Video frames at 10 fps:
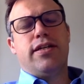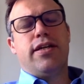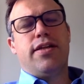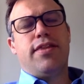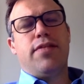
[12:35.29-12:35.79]
And
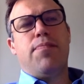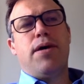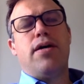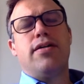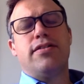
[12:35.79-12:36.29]
I think
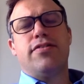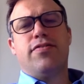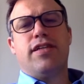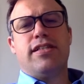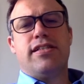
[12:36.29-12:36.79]
part of
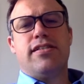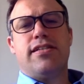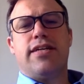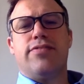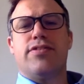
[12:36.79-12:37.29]
this is
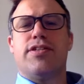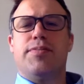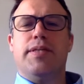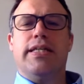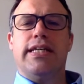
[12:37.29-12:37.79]
down to
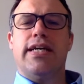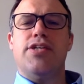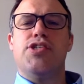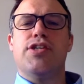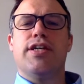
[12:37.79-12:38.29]

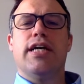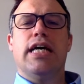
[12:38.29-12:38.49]
communication.